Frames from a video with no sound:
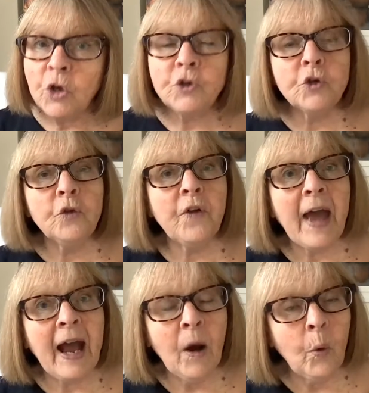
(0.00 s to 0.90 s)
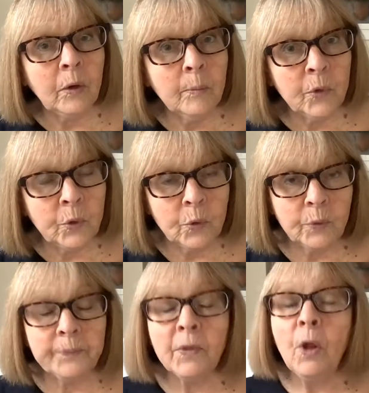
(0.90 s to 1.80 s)
So for Owl
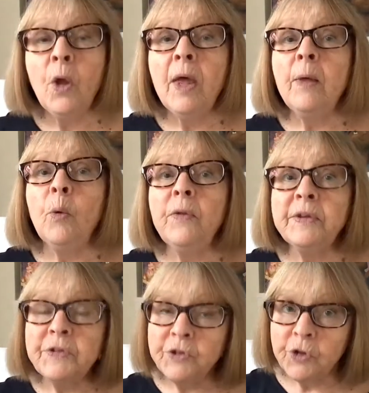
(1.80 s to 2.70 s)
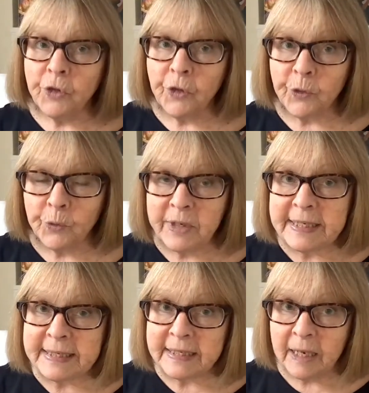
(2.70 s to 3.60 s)
Moon, this is a three
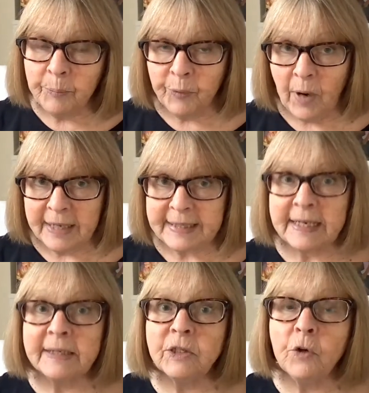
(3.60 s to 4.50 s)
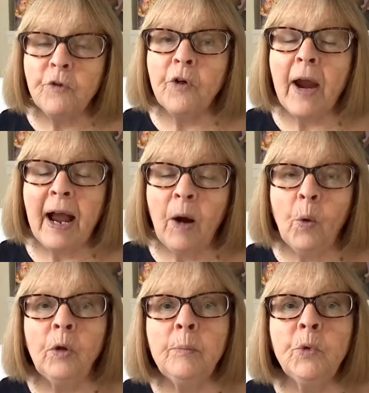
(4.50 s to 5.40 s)
step process. So for
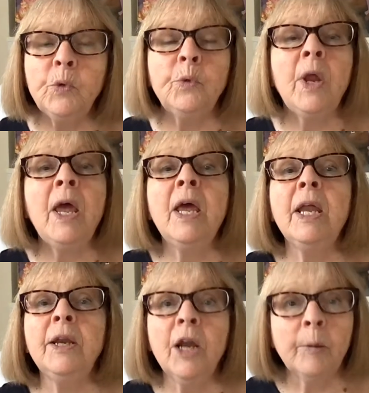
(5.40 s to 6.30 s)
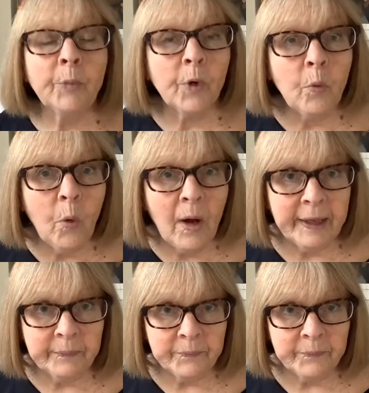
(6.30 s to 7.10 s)
Owl Moon, number one,